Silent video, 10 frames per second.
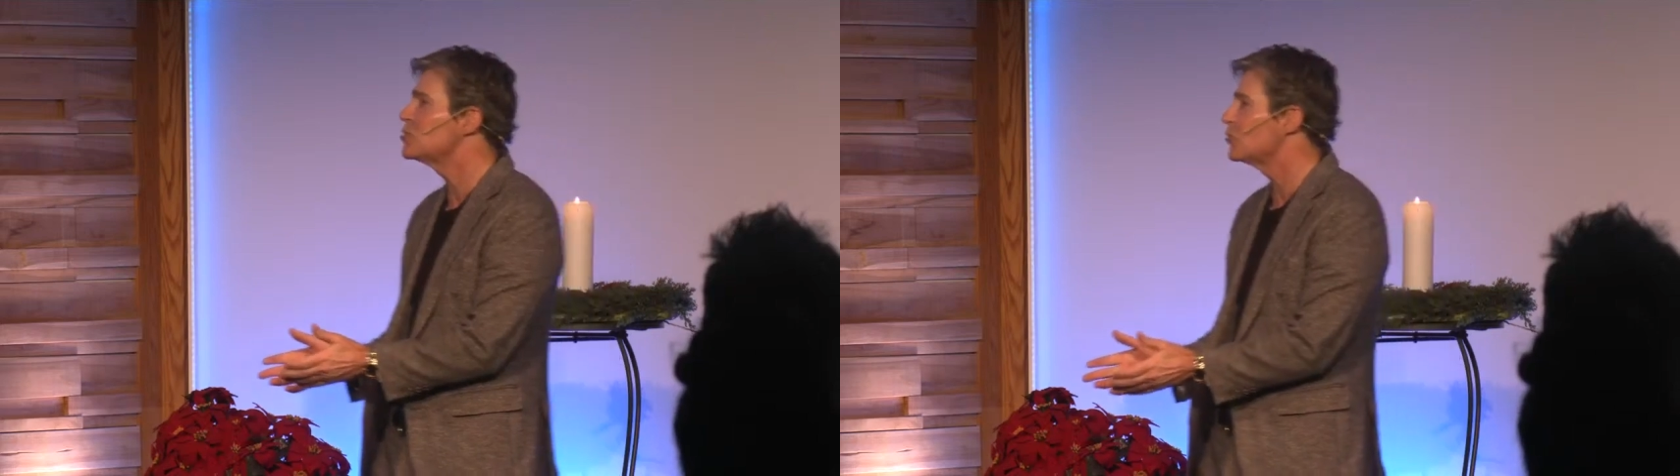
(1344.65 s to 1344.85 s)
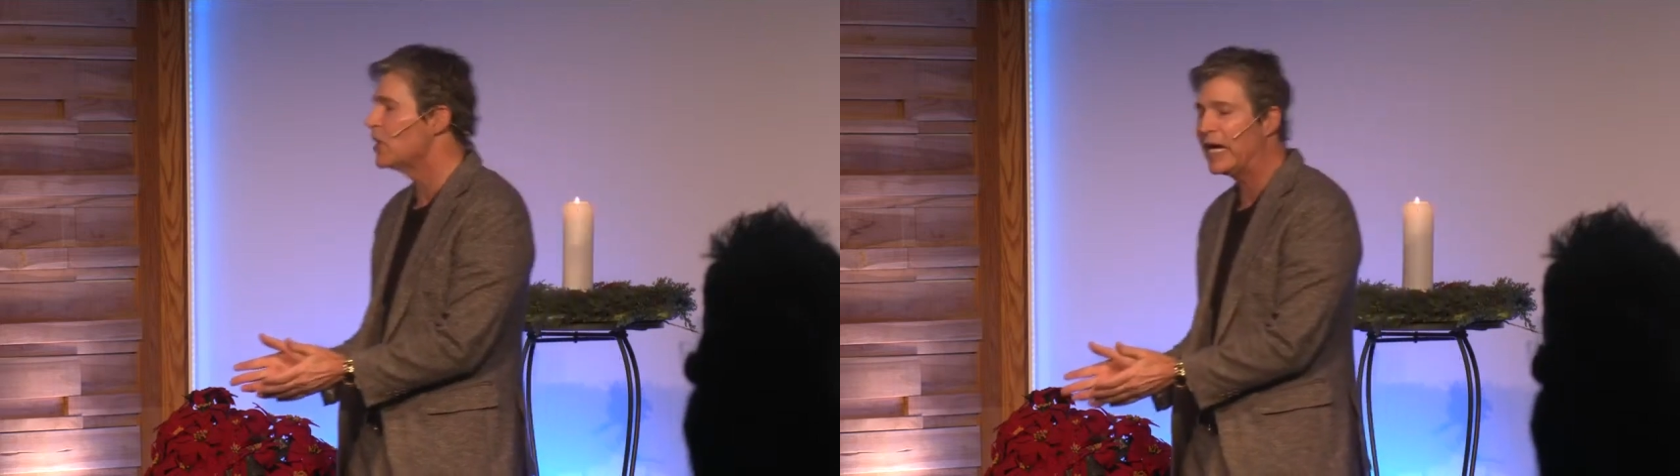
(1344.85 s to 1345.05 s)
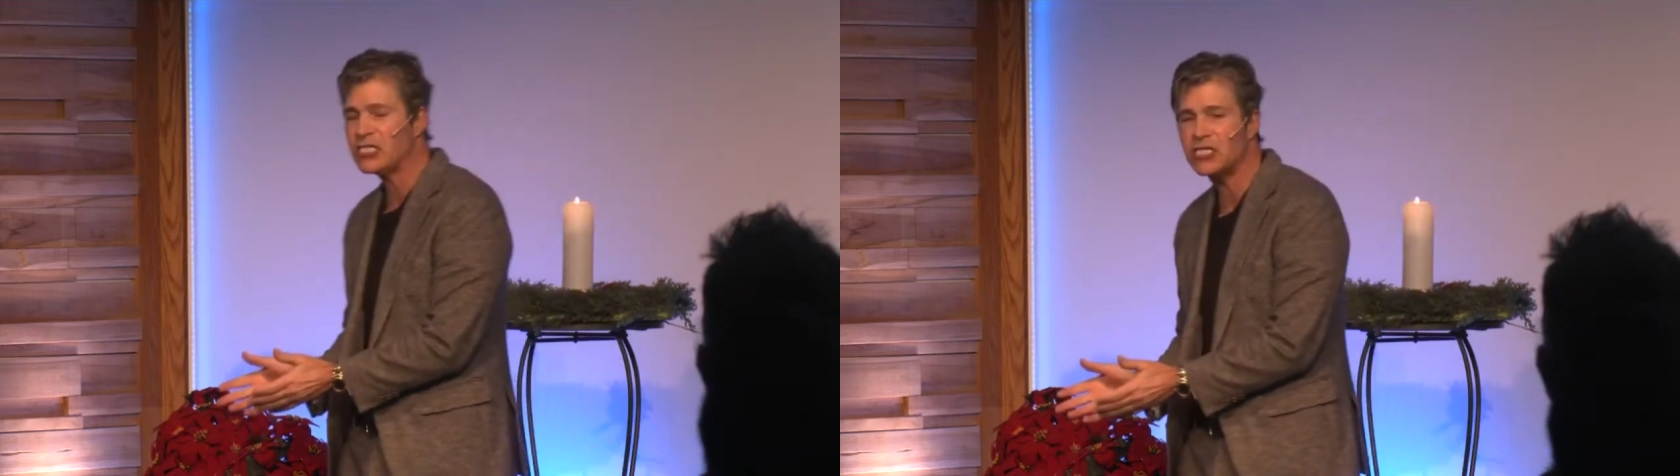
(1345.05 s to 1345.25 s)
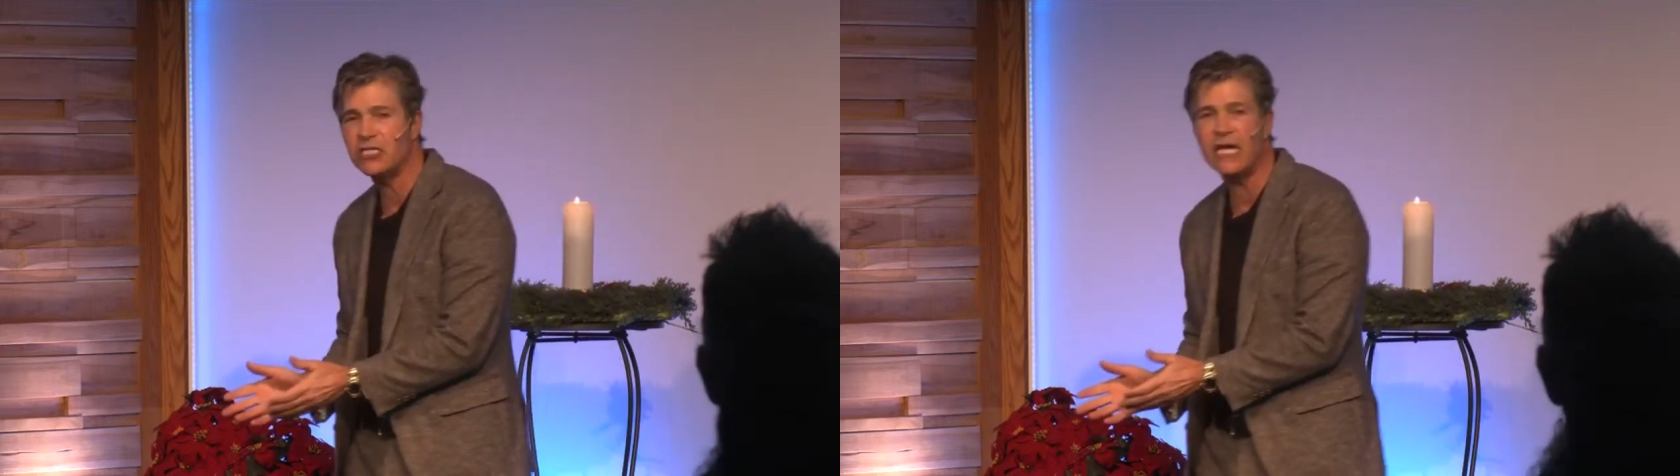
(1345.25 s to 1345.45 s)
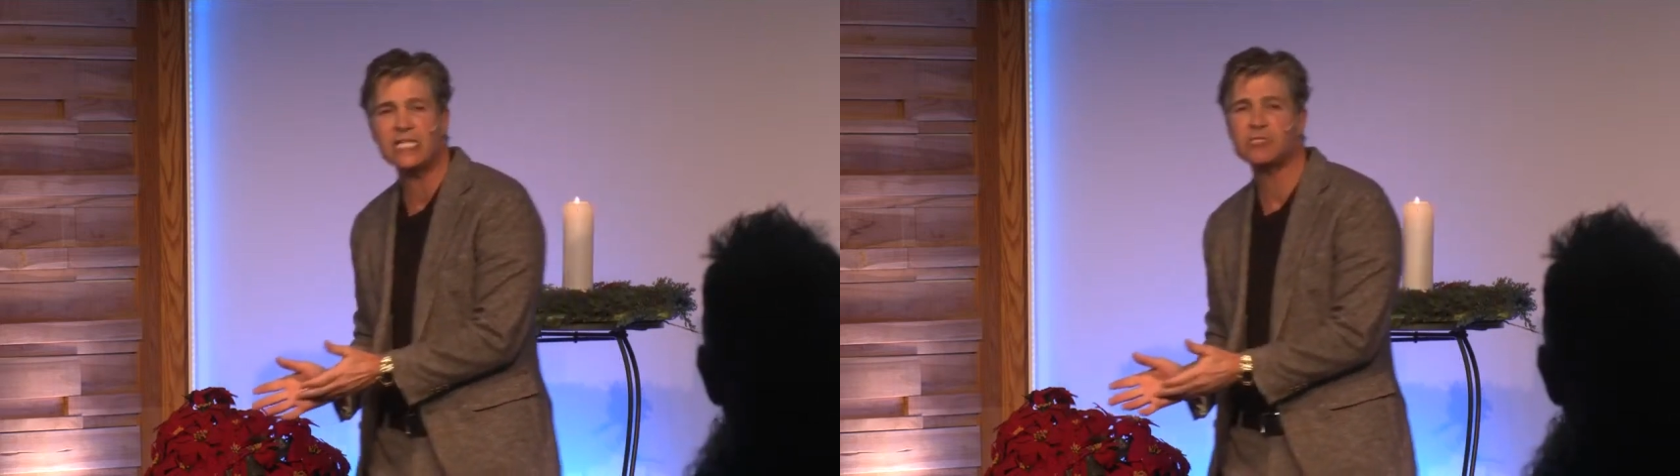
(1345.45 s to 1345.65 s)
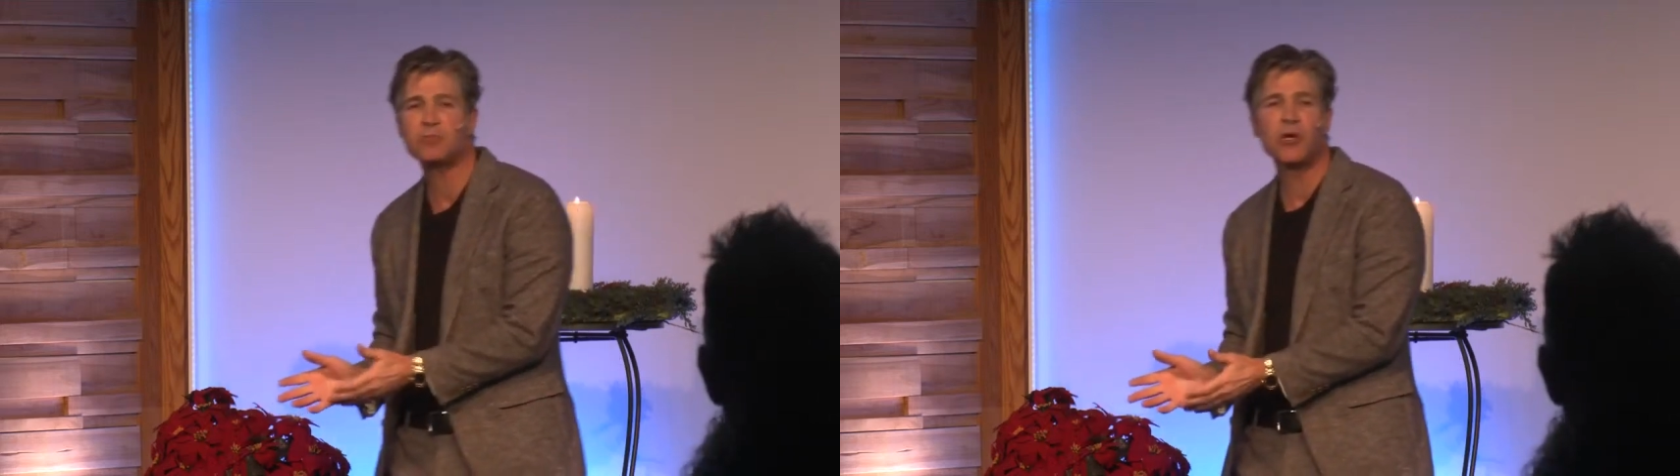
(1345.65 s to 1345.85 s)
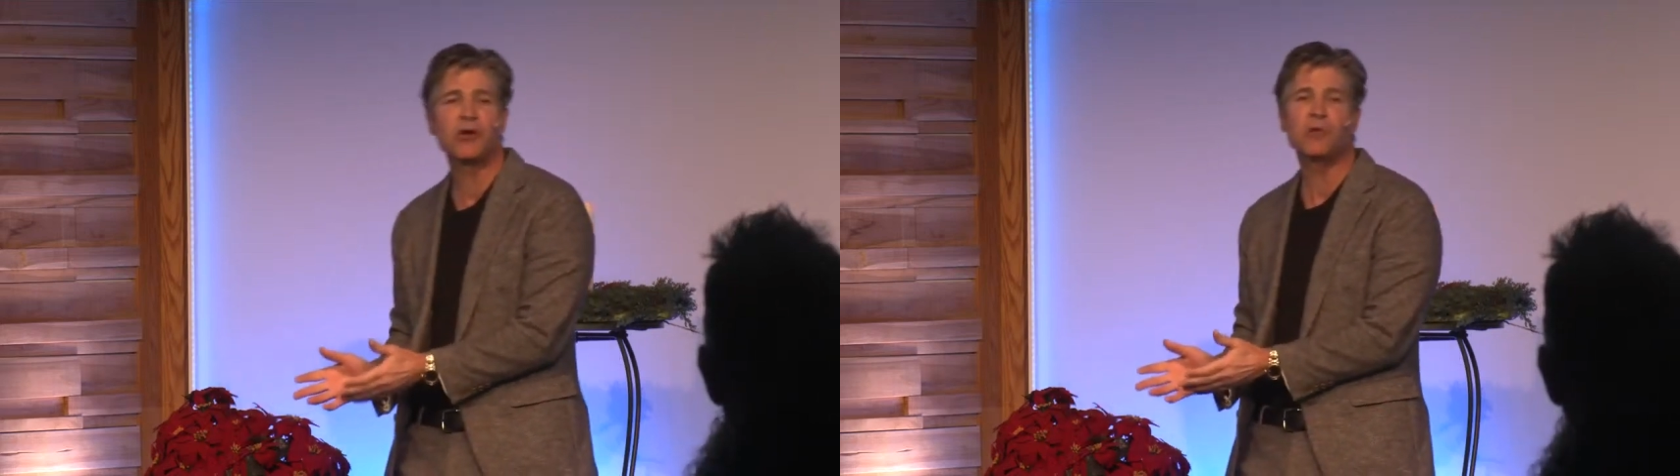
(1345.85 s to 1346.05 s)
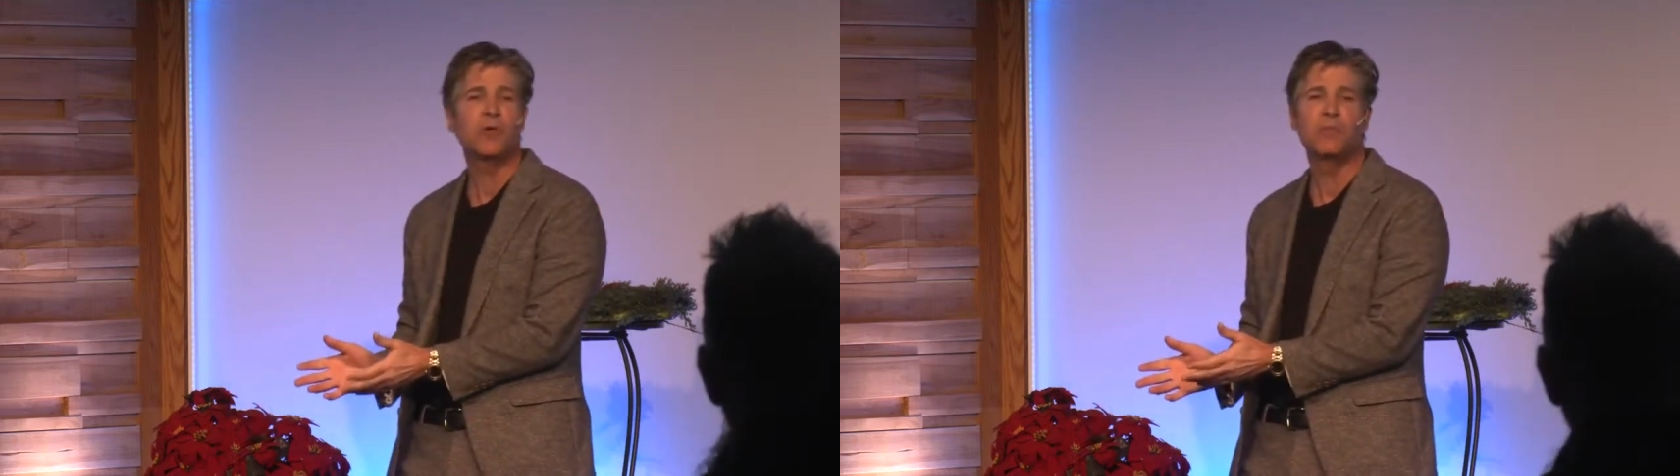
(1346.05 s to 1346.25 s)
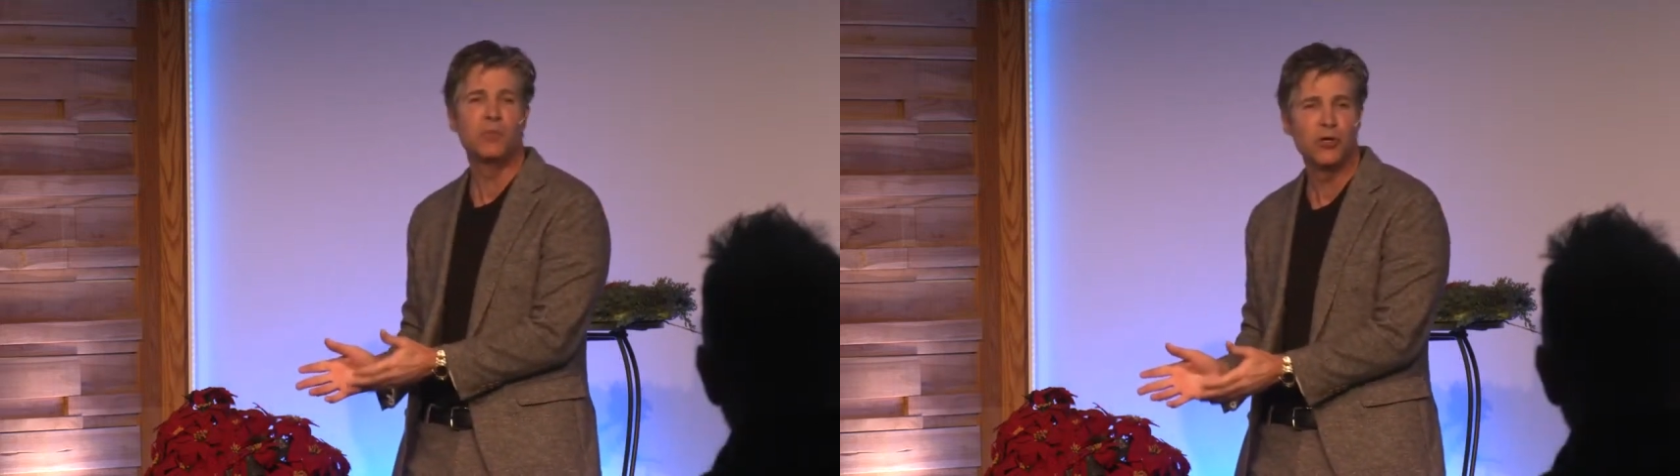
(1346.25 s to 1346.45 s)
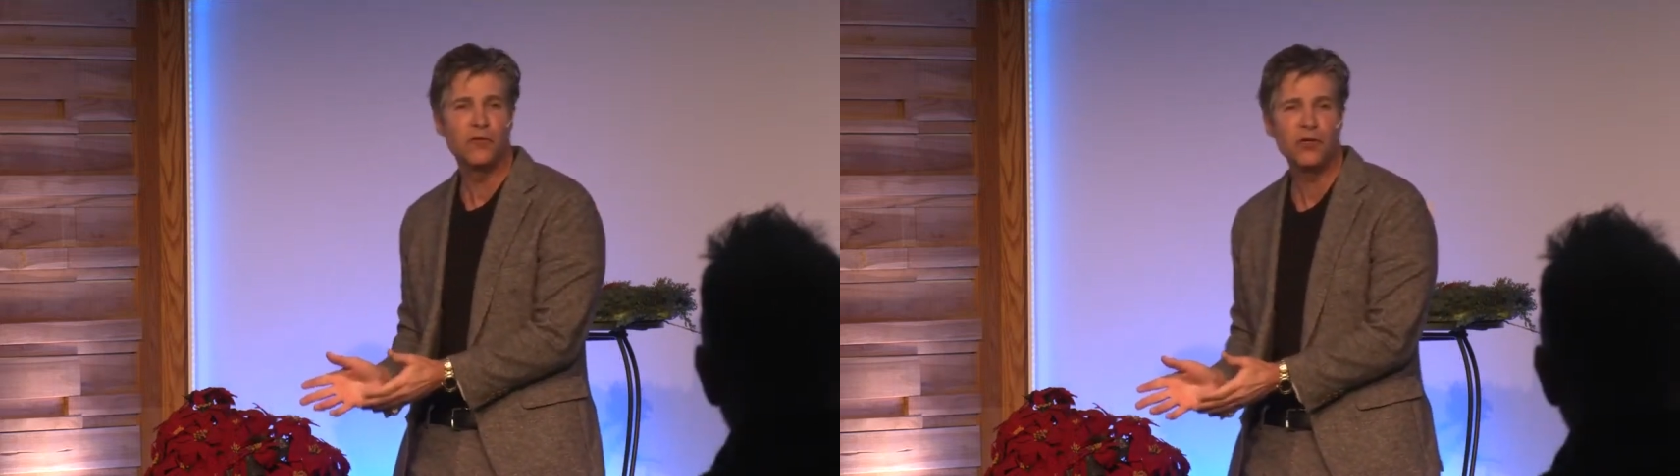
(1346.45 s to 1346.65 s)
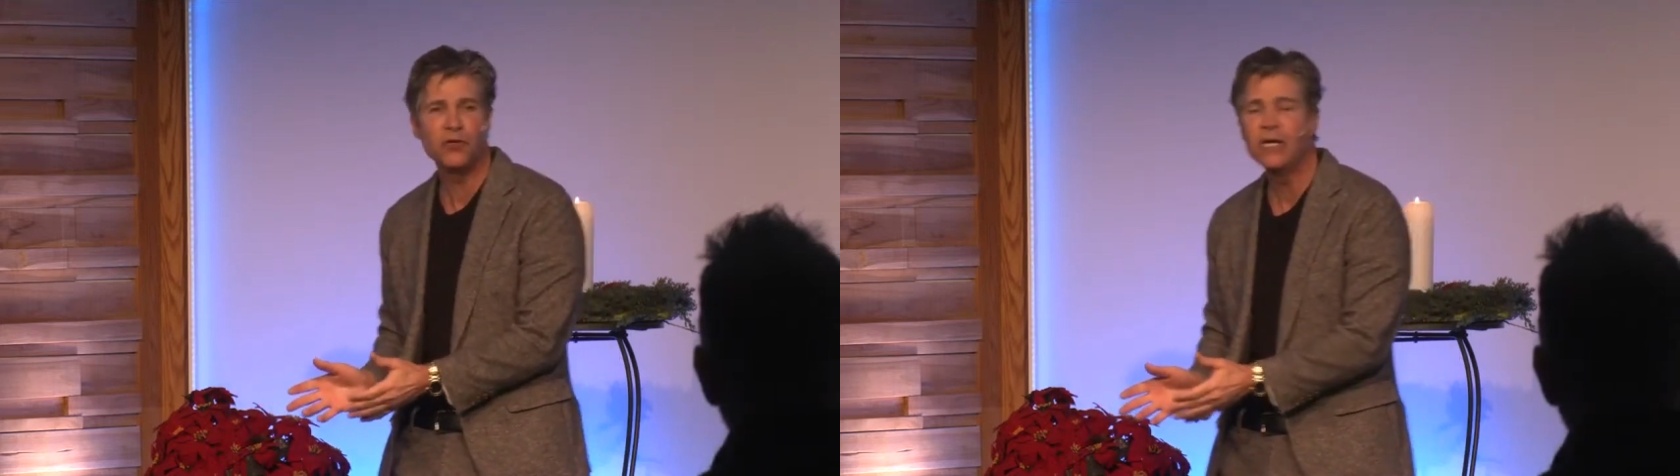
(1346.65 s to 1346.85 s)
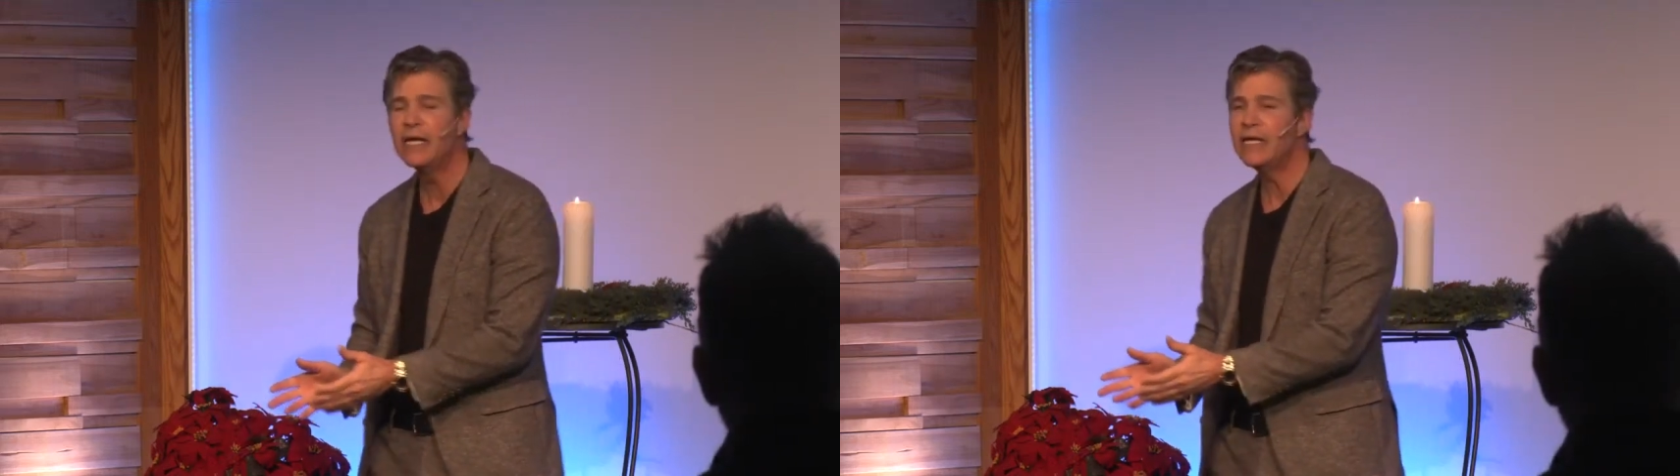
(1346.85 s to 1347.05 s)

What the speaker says: direction that Spirit would move you.